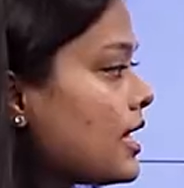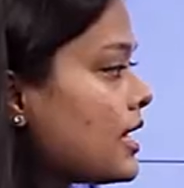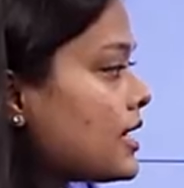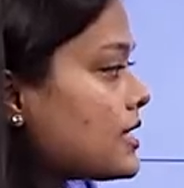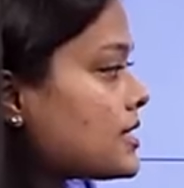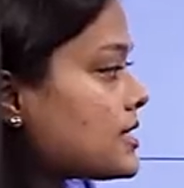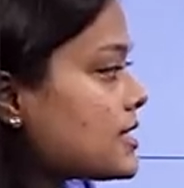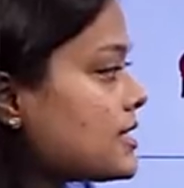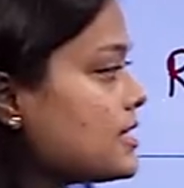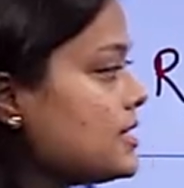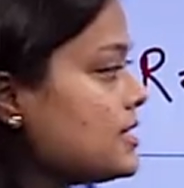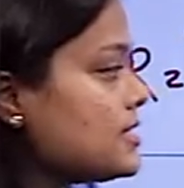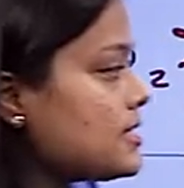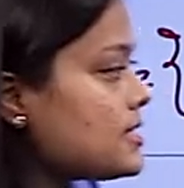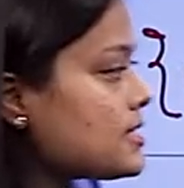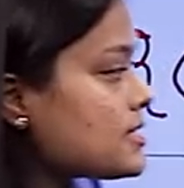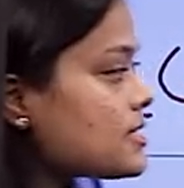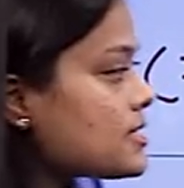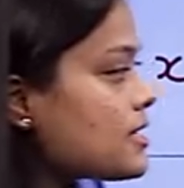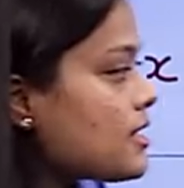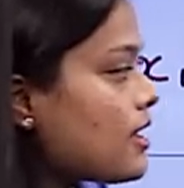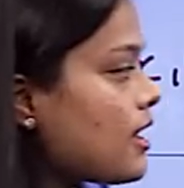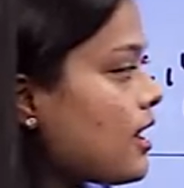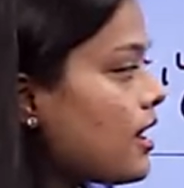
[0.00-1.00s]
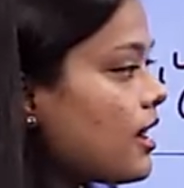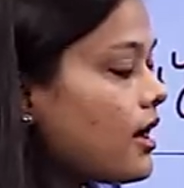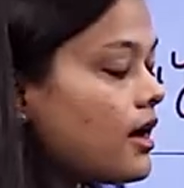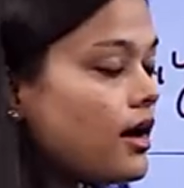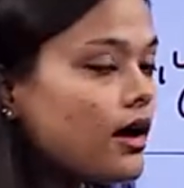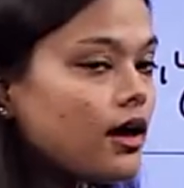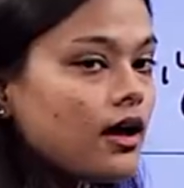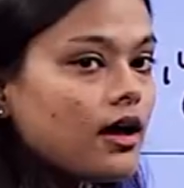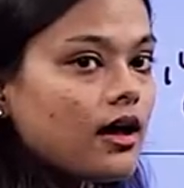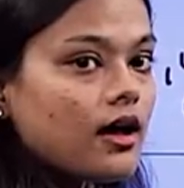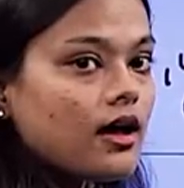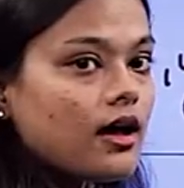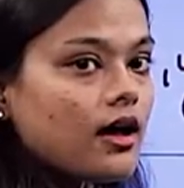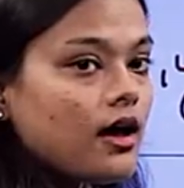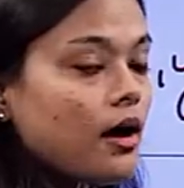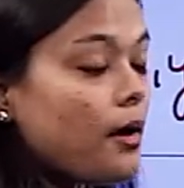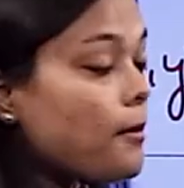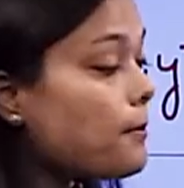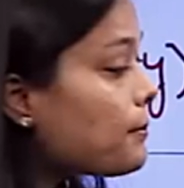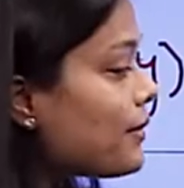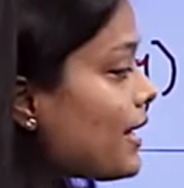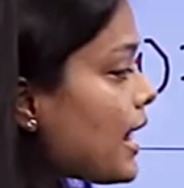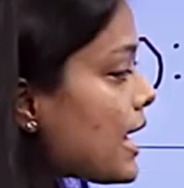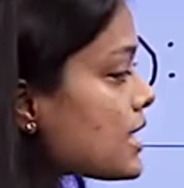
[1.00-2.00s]
It is
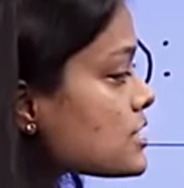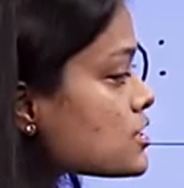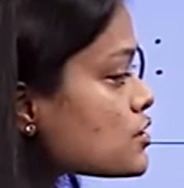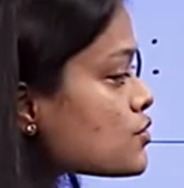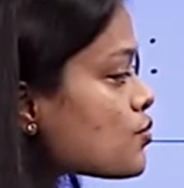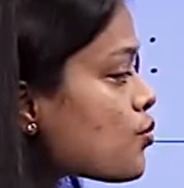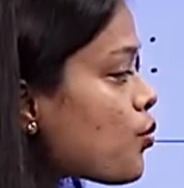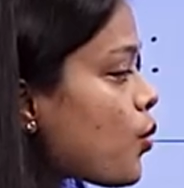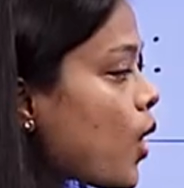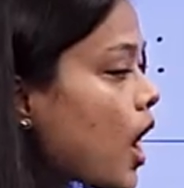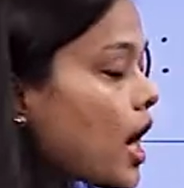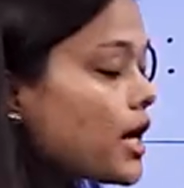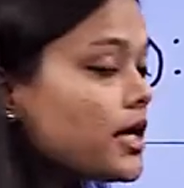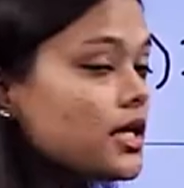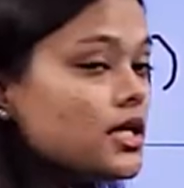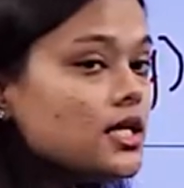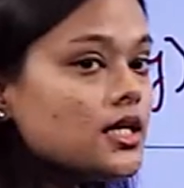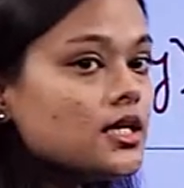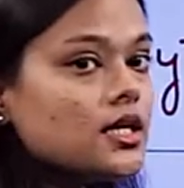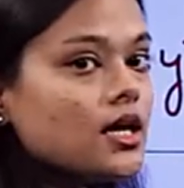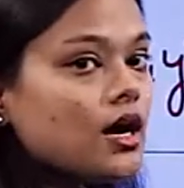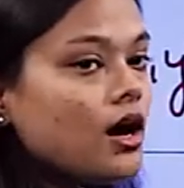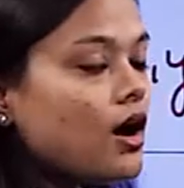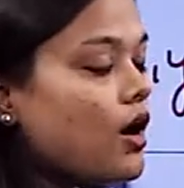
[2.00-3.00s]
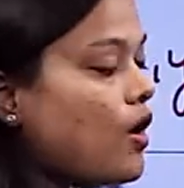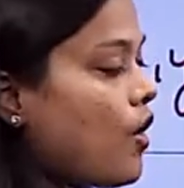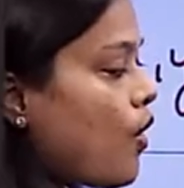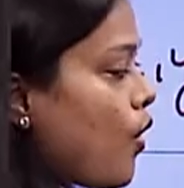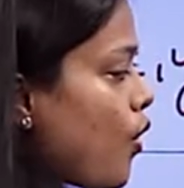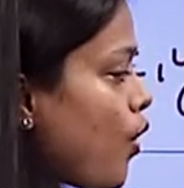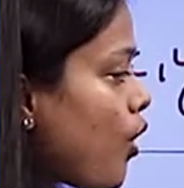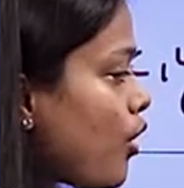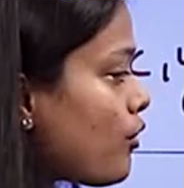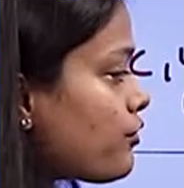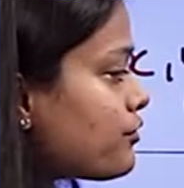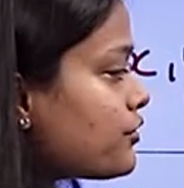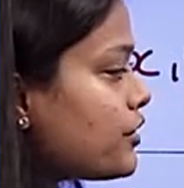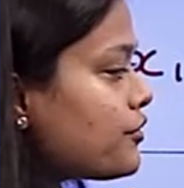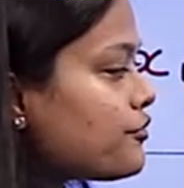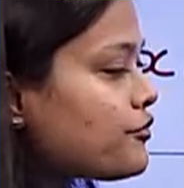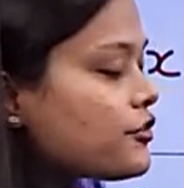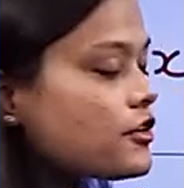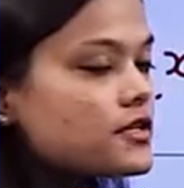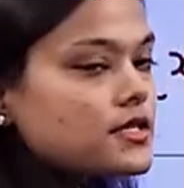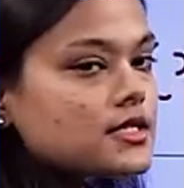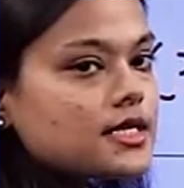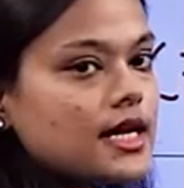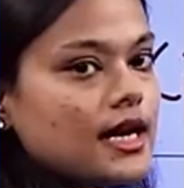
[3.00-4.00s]
plus 1 of the
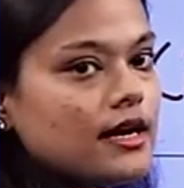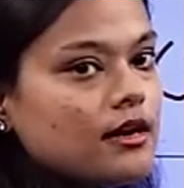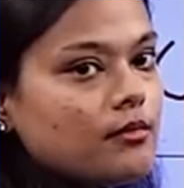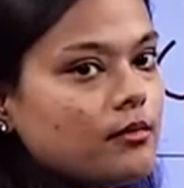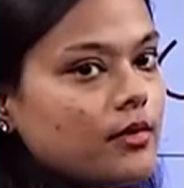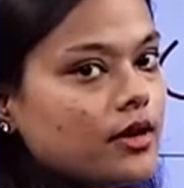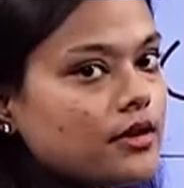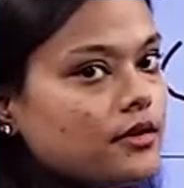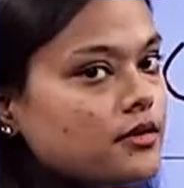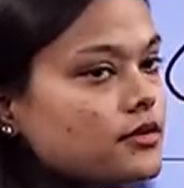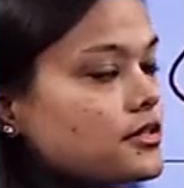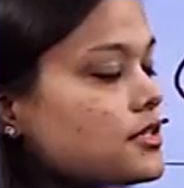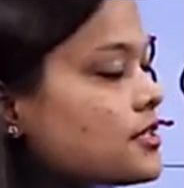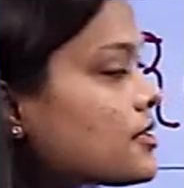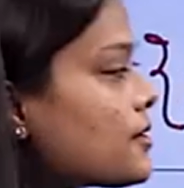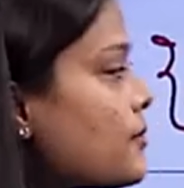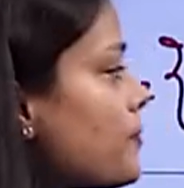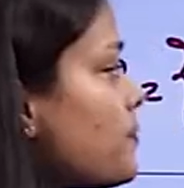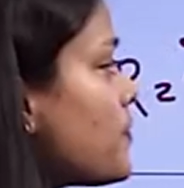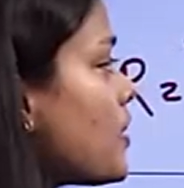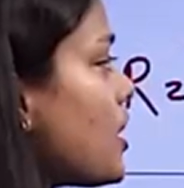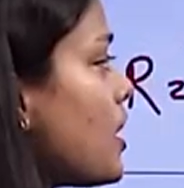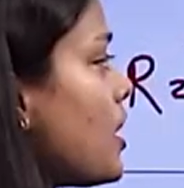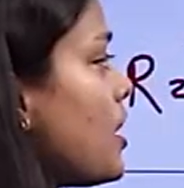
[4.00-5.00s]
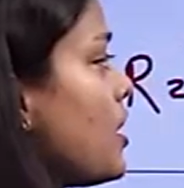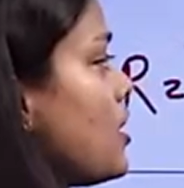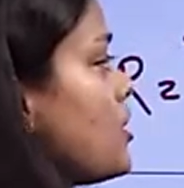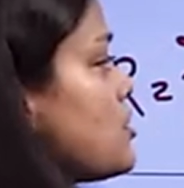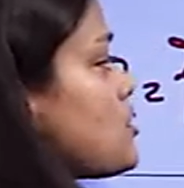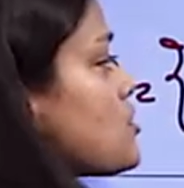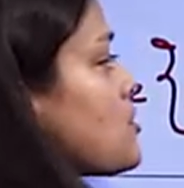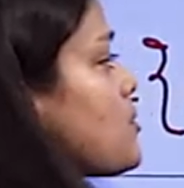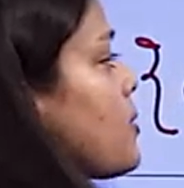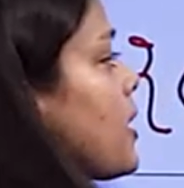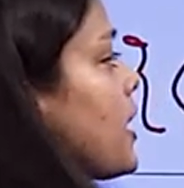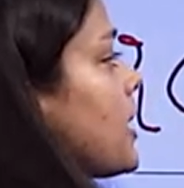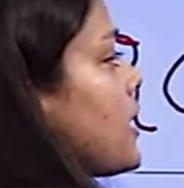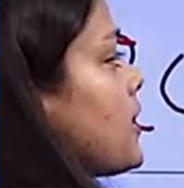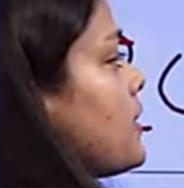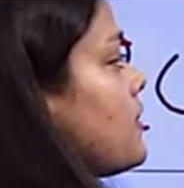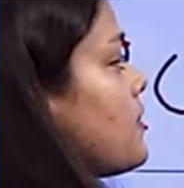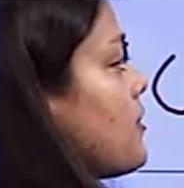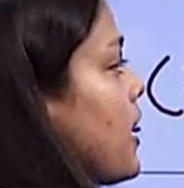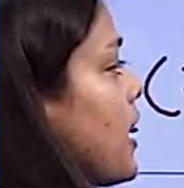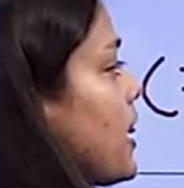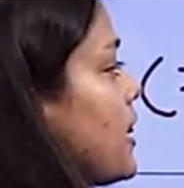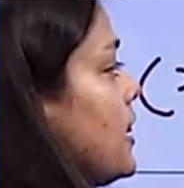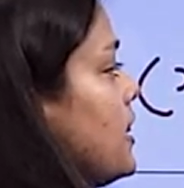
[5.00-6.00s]
first element. So, I
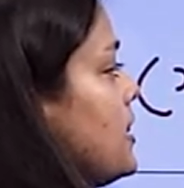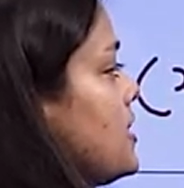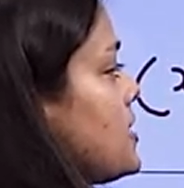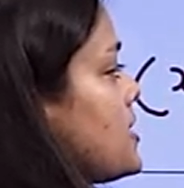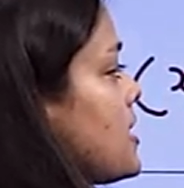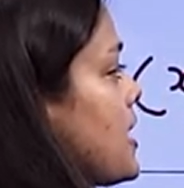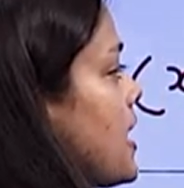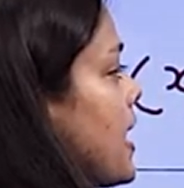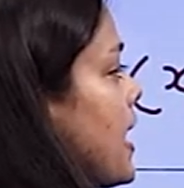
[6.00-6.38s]
can write